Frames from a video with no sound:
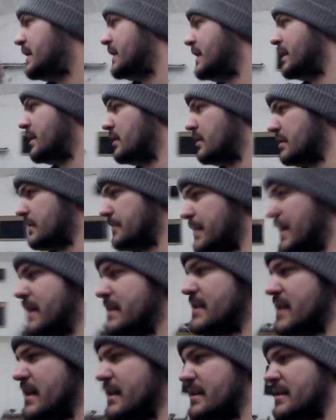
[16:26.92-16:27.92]
It all
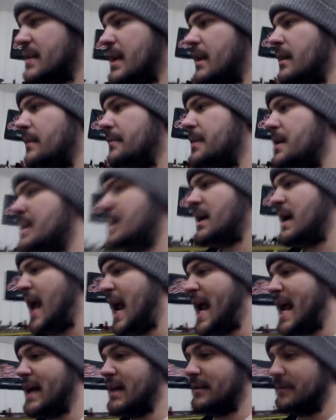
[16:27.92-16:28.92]
depends on the setup.
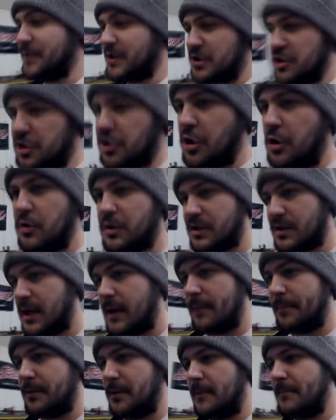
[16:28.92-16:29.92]
And if it's choked
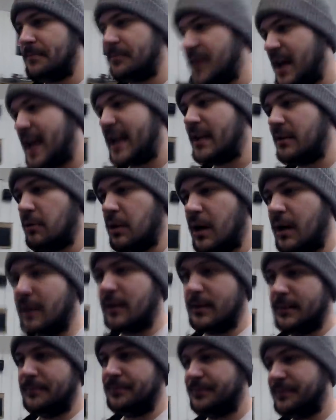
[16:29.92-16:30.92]
up
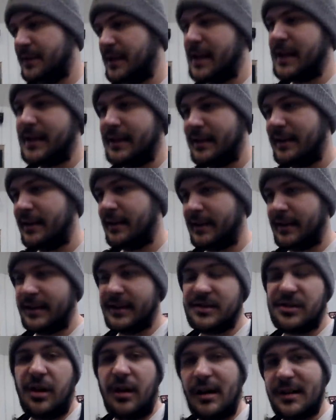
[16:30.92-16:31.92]
anywhere in the
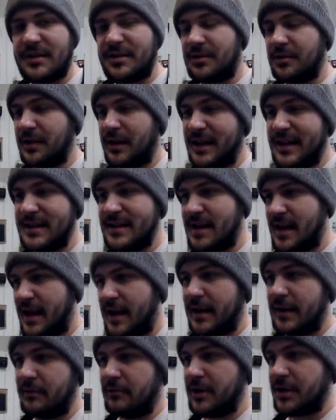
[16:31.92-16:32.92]
exhaust or
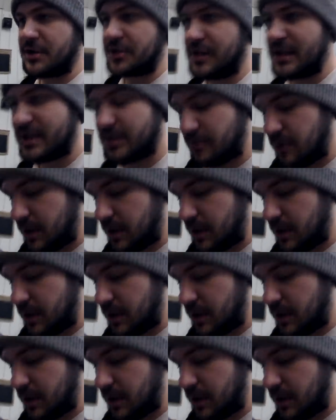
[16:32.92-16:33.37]
intake, which this